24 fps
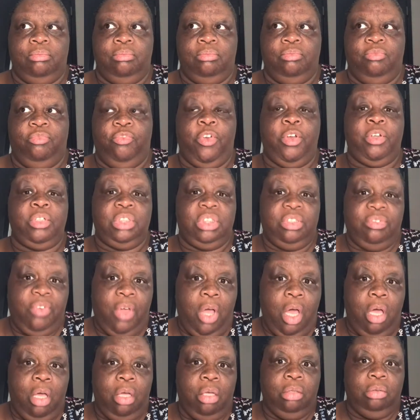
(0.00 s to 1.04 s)
first of
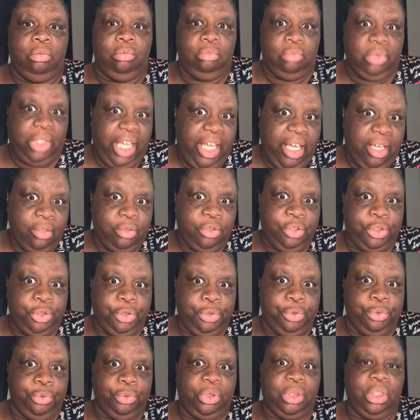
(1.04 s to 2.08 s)
all,
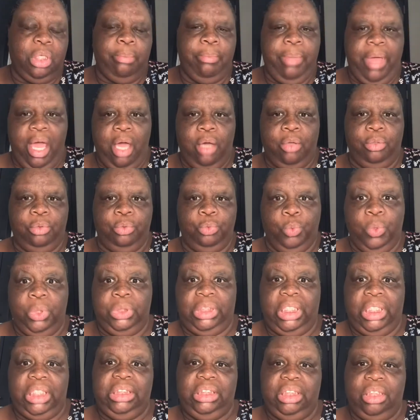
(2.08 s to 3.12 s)
counseled about what
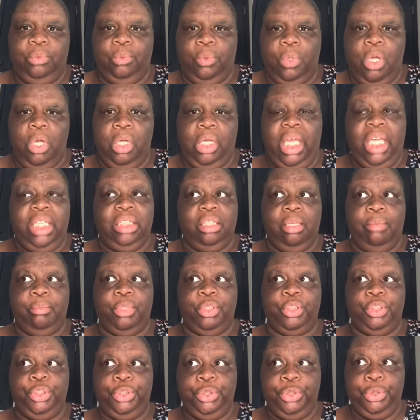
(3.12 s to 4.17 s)
they did wrong. And number
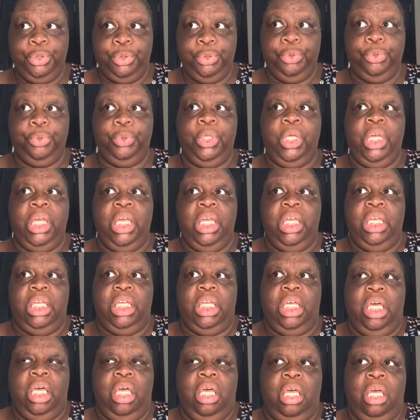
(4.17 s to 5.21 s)
two,
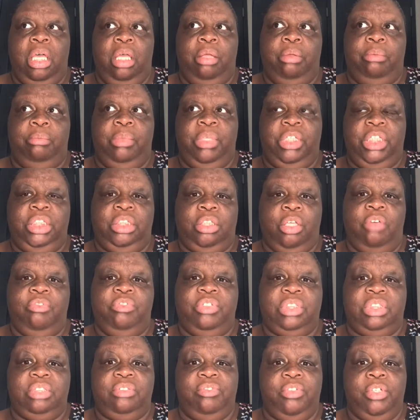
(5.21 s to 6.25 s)
you know, if it's
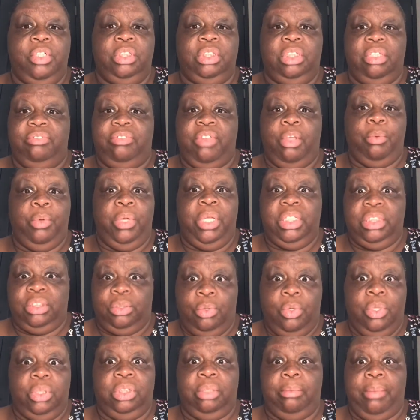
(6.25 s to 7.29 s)
severe enough, they will
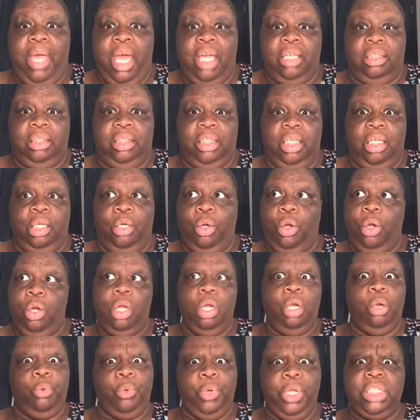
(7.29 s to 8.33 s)
escort them out of there or
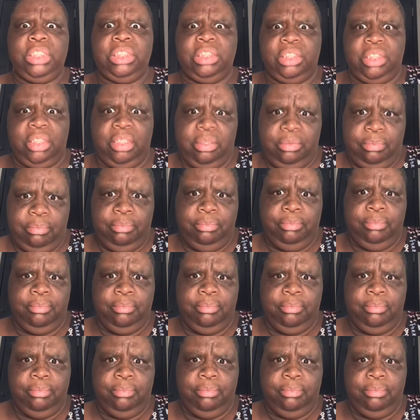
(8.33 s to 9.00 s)
arrest them,